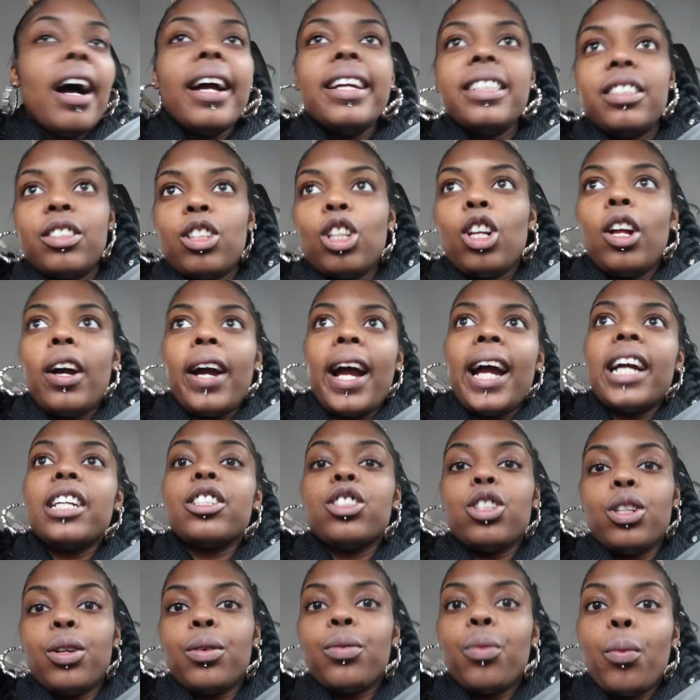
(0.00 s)
it's the
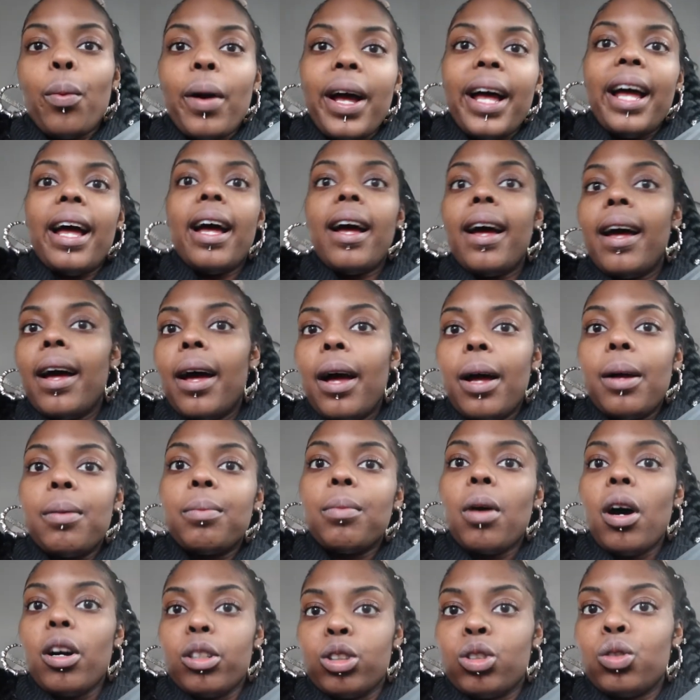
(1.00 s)
location of where
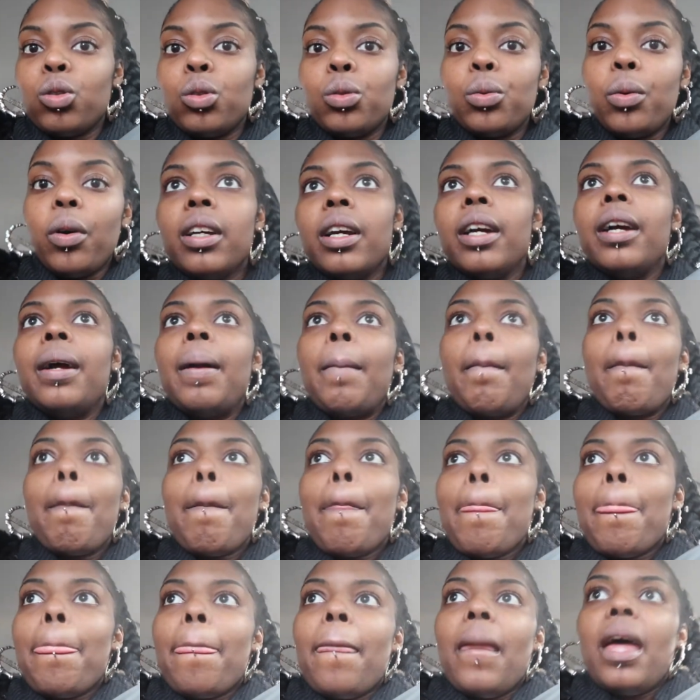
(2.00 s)
um our store look
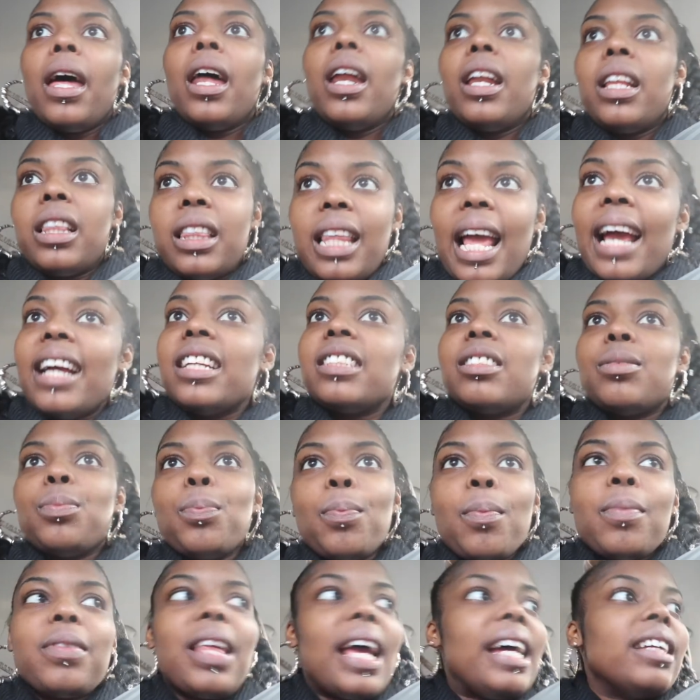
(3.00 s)
how many people there's
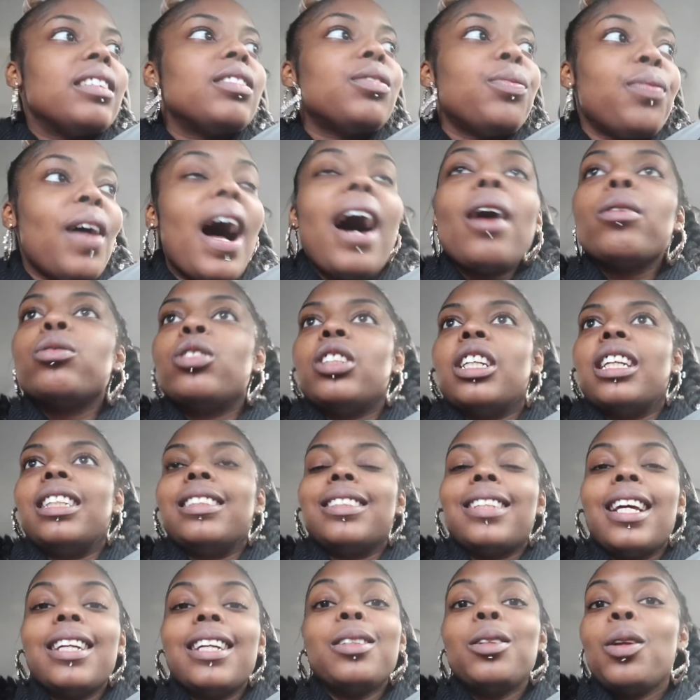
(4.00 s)
there there's are.
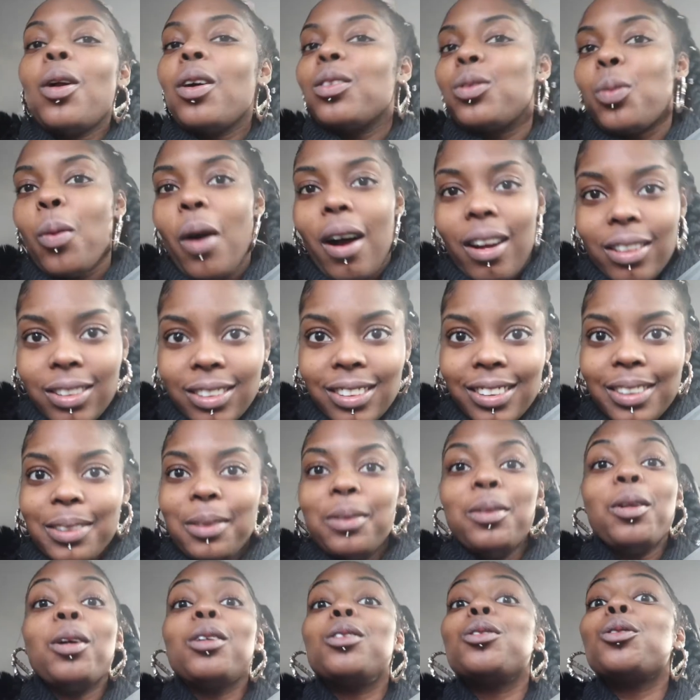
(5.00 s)
thousands not one
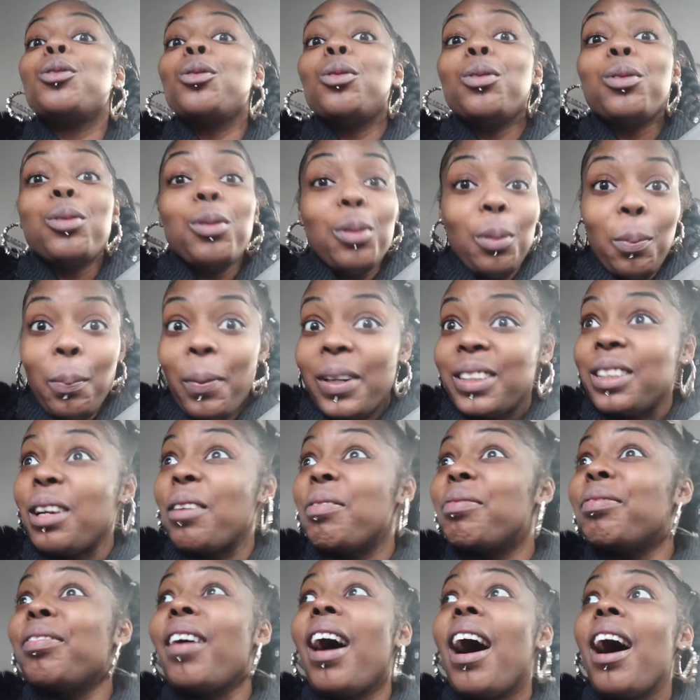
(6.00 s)
not two but
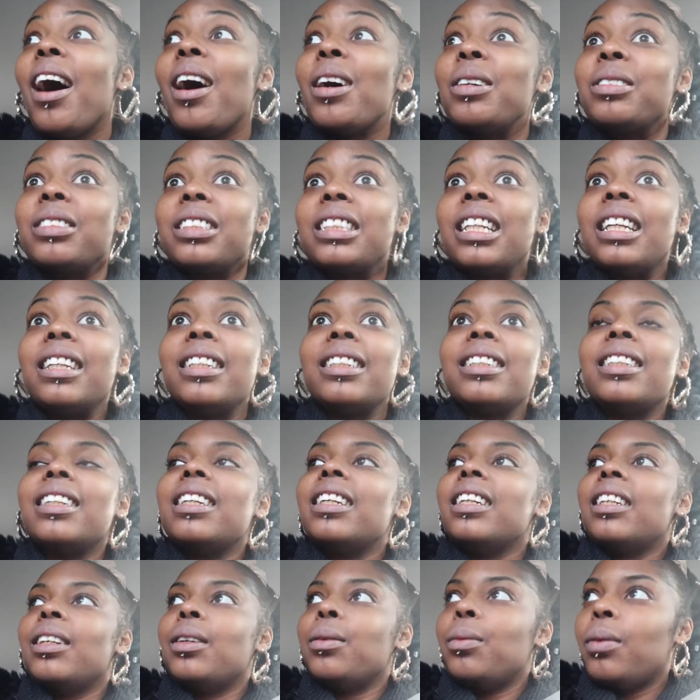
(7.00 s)
a thousand
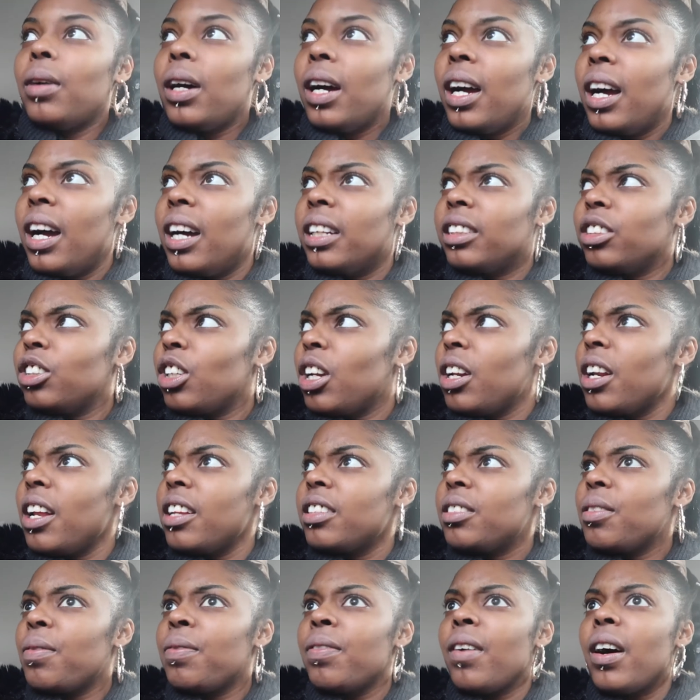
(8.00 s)
where word you know
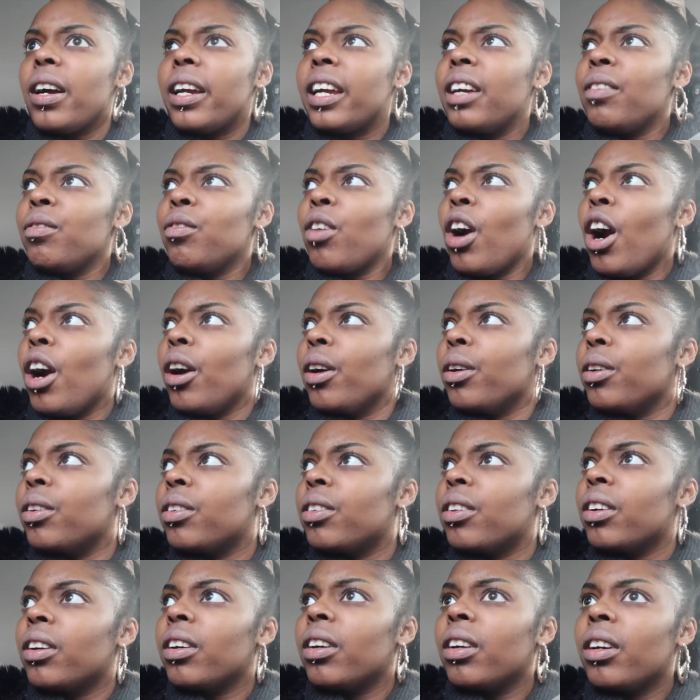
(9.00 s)
there's a fucking the
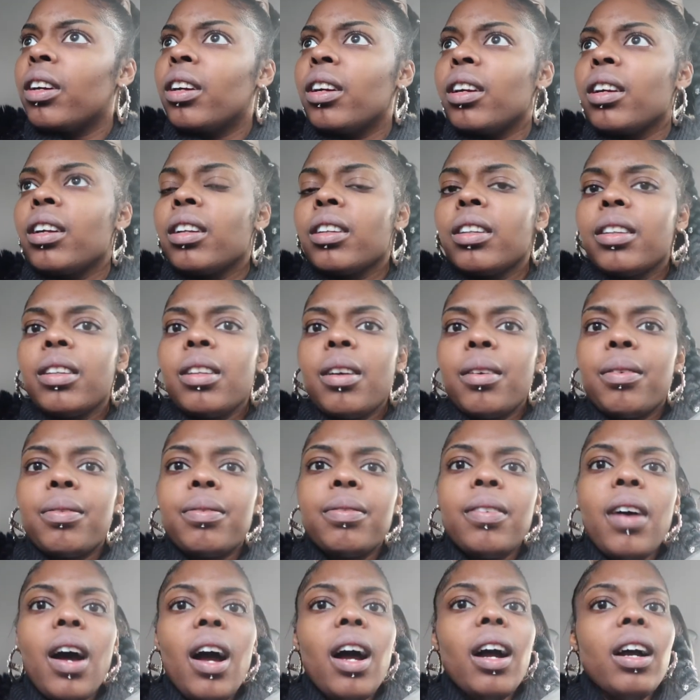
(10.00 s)
road the
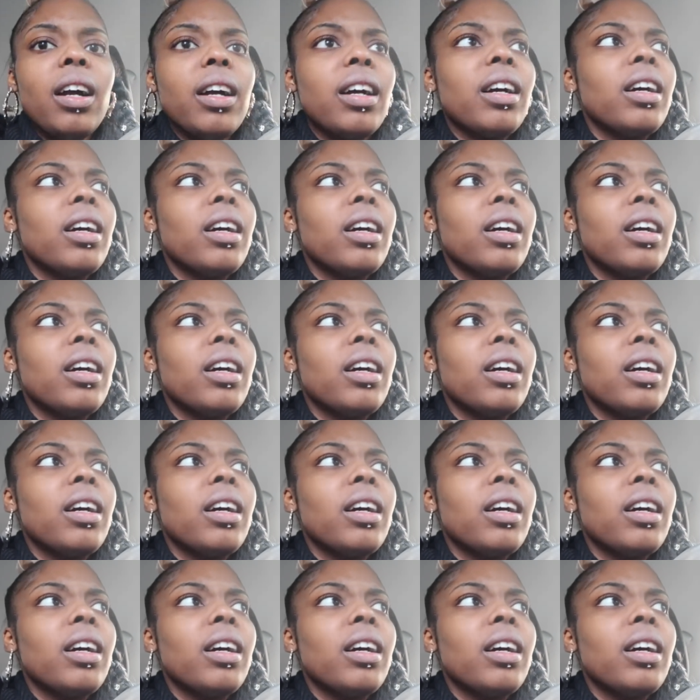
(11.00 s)
fuck